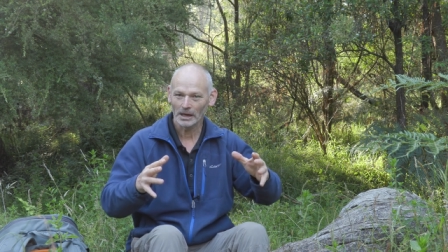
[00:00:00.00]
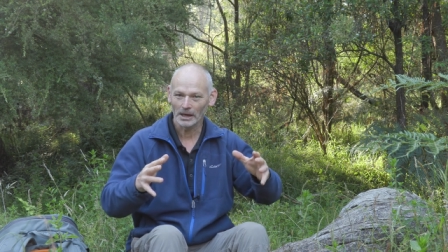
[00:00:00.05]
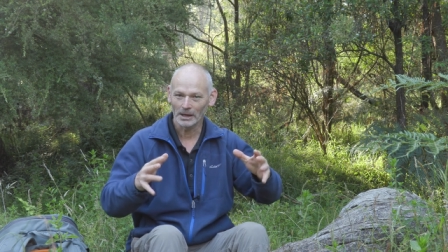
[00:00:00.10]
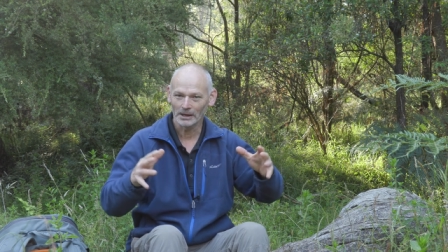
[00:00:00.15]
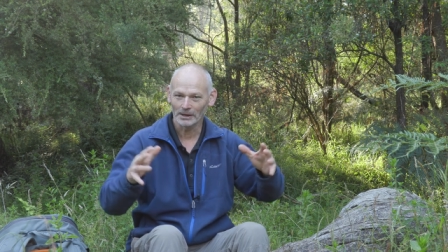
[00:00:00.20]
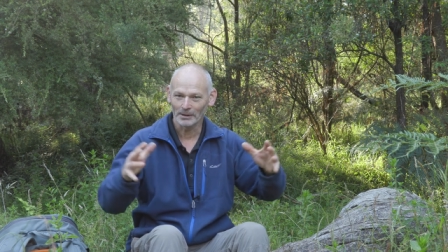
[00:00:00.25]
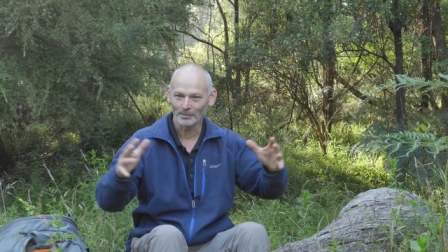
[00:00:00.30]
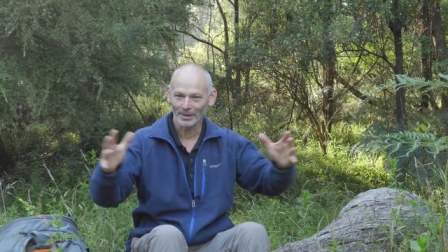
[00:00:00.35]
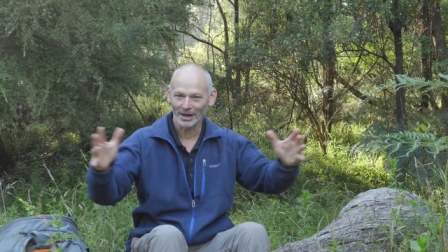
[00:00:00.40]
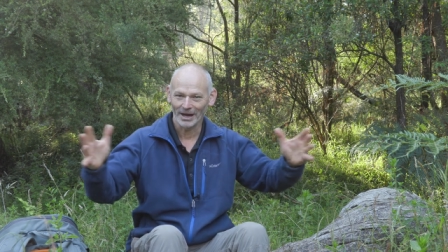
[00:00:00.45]

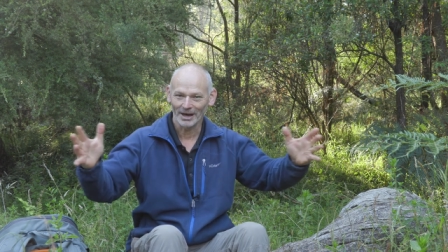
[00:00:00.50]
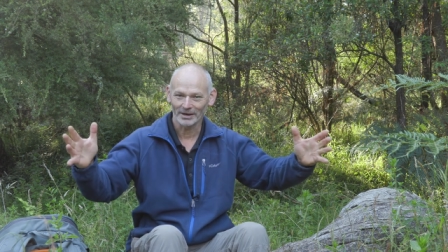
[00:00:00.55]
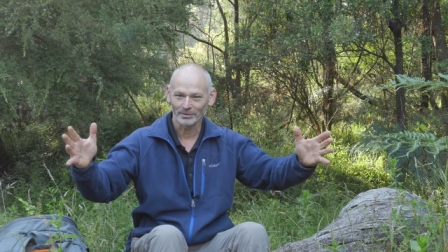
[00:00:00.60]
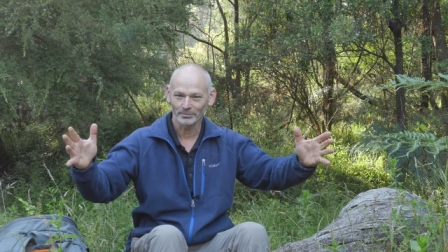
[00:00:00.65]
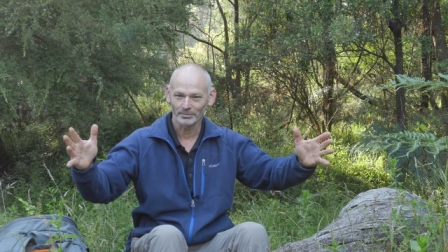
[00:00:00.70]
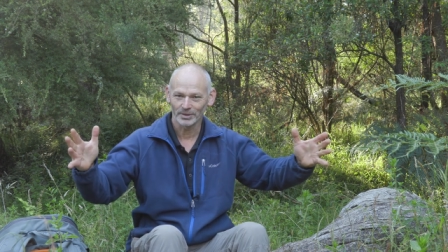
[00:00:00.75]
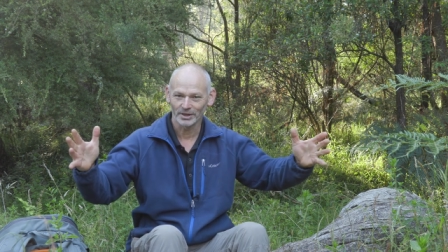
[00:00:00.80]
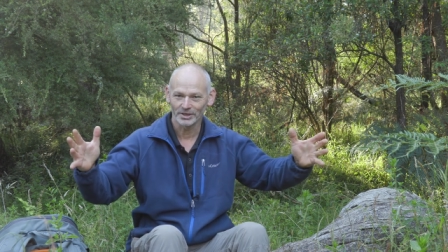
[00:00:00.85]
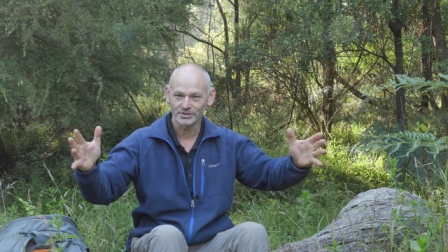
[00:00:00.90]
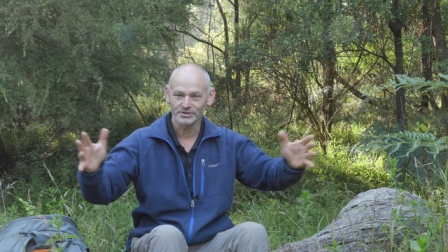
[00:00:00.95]
in the
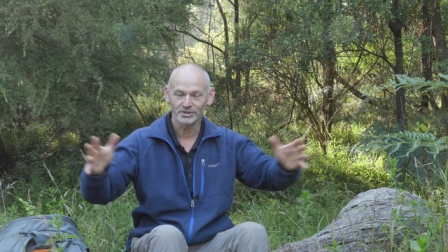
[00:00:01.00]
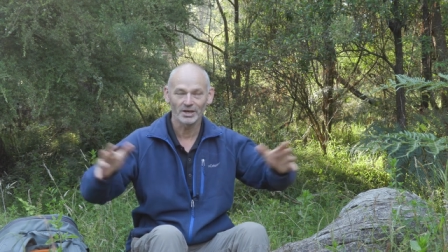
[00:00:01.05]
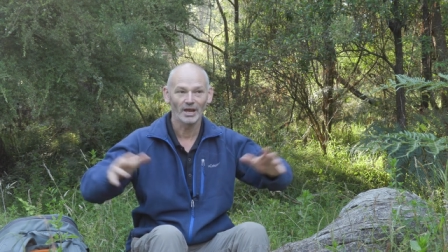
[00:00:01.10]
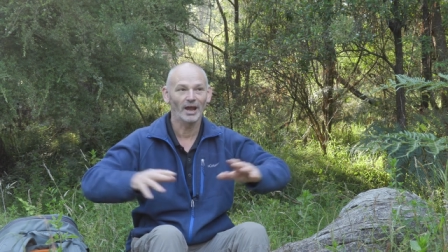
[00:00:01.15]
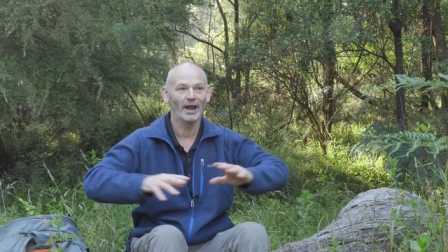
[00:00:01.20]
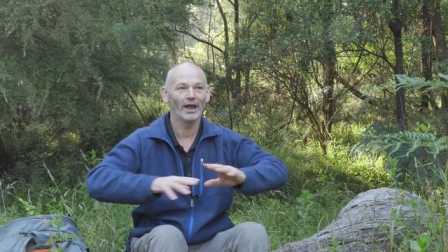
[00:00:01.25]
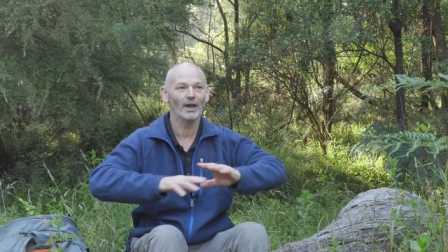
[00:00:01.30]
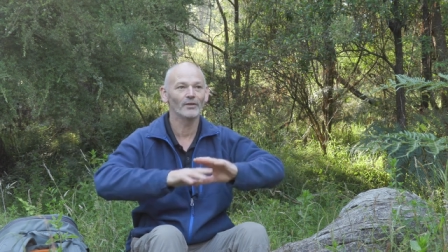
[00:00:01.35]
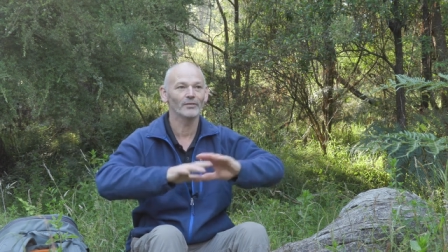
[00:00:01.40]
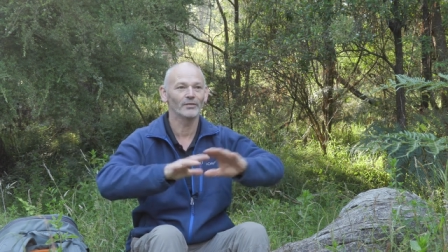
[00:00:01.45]
marketplace
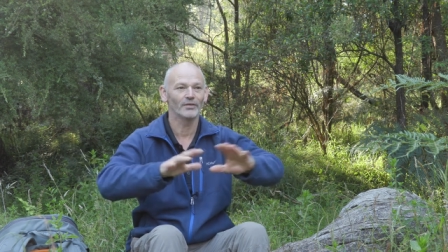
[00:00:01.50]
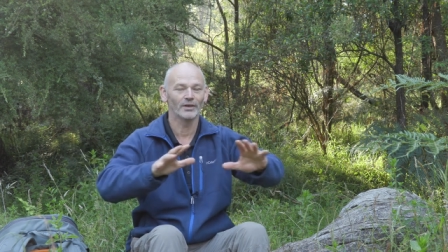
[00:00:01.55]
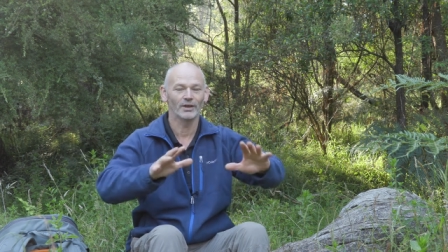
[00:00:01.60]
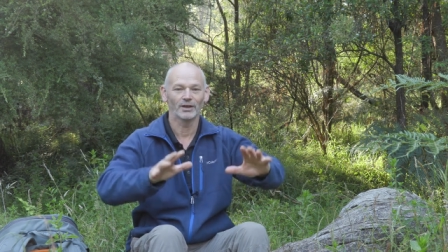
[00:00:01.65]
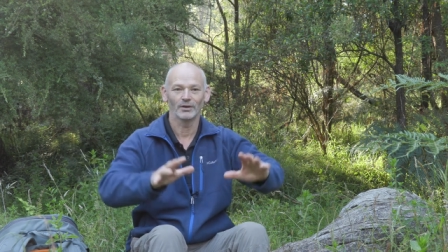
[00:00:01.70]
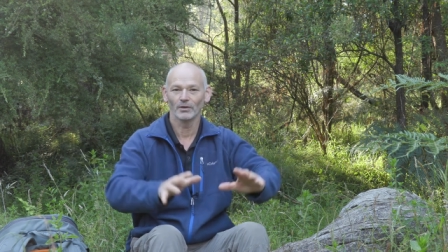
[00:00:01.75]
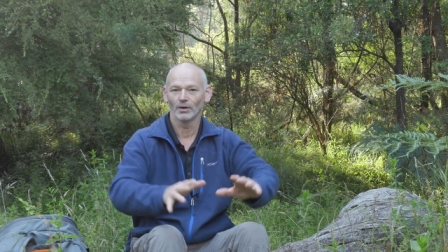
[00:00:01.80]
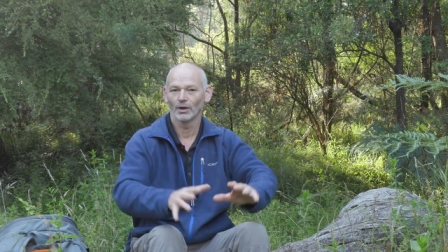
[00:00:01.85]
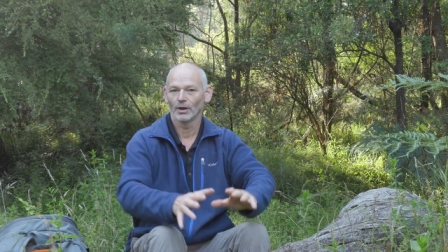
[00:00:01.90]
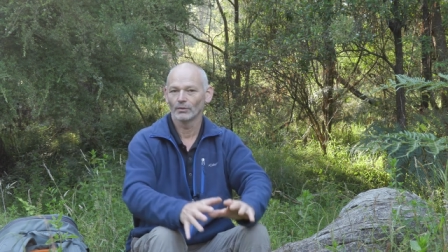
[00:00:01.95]
out
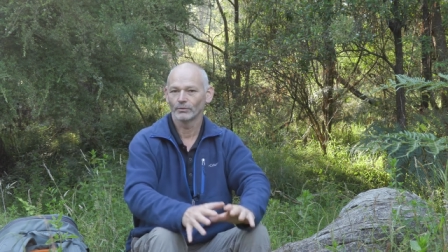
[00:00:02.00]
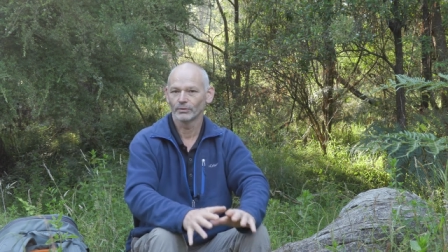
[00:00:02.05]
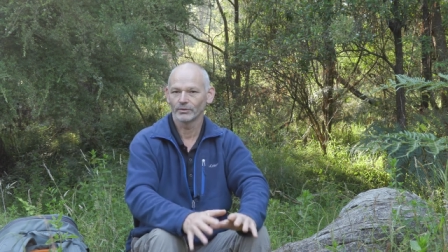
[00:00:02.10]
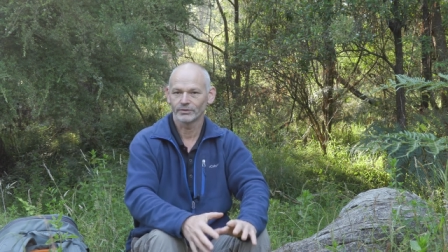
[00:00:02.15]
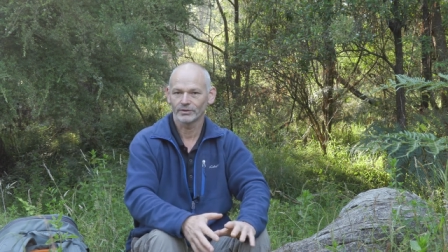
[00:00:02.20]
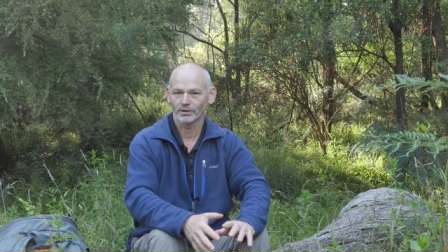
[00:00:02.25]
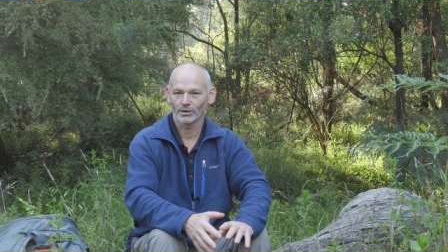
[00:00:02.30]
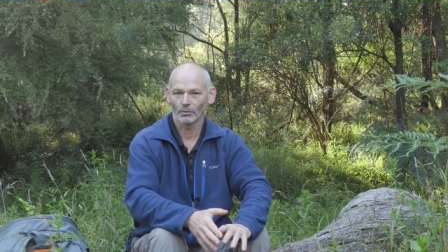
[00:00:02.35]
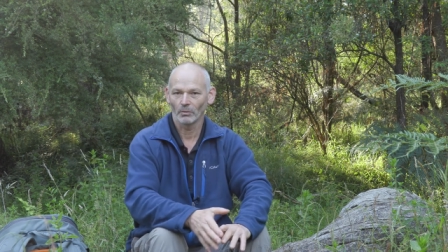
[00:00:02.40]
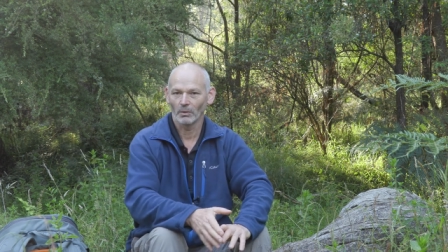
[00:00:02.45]
there
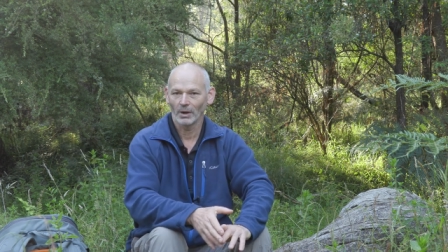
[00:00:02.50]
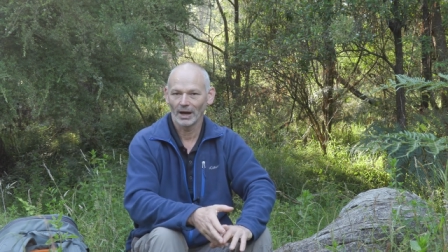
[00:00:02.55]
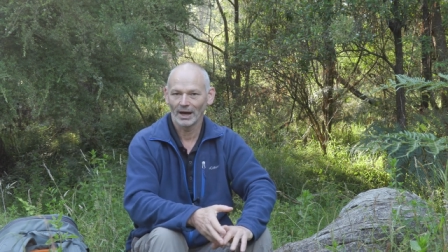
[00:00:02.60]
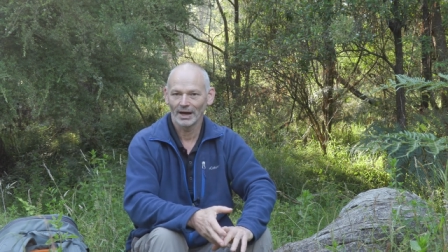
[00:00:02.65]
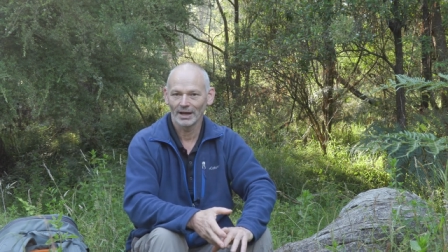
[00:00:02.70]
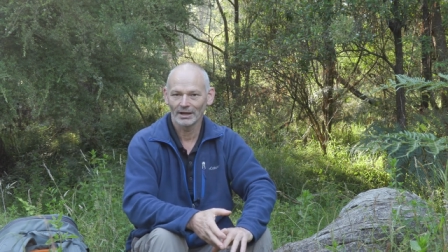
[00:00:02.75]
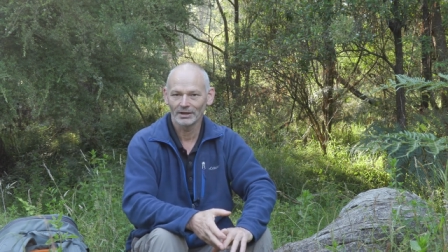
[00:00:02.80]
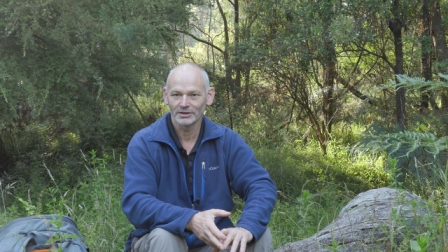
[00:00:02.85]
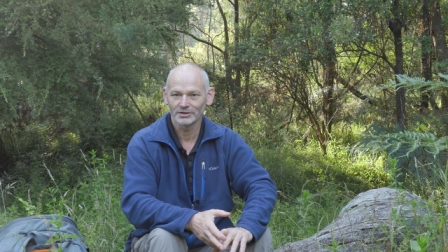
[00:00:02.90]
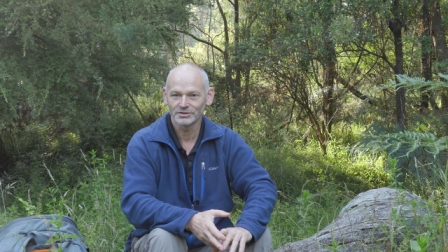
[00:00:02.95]
with
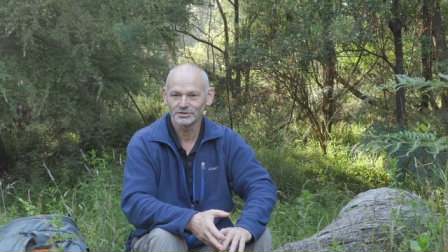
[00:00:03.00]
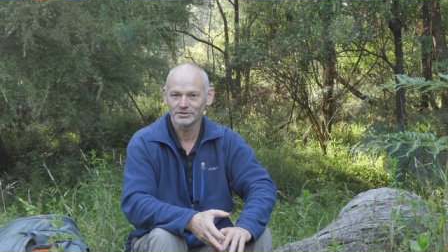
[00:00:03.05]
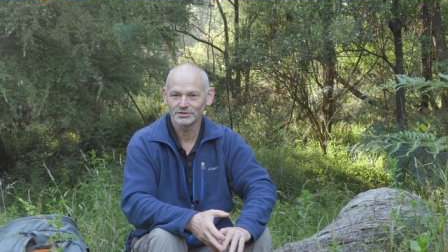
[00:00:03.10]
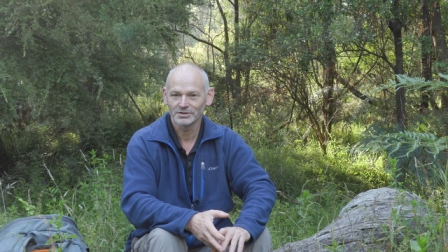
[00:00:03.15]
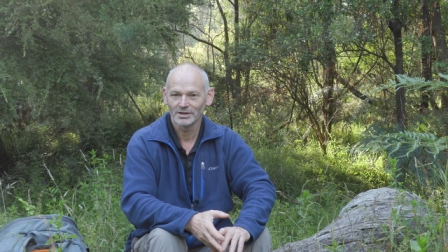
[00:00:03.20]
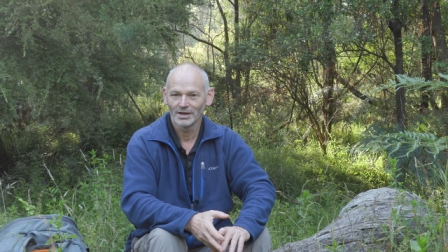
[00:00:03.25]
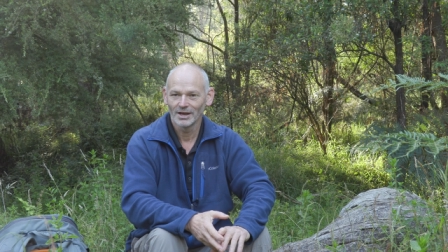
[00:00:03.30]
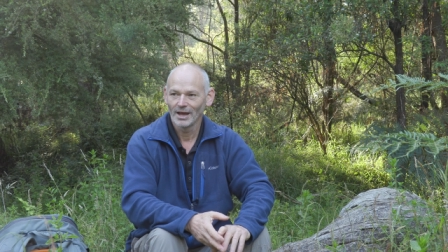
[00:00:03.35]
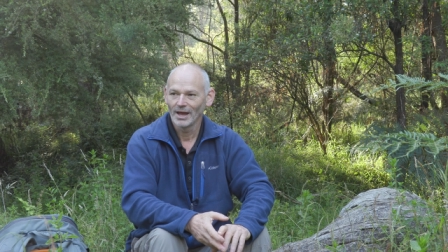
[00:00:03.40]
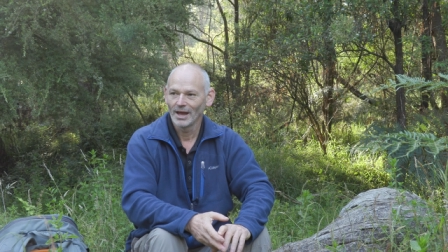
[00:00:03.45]
koalas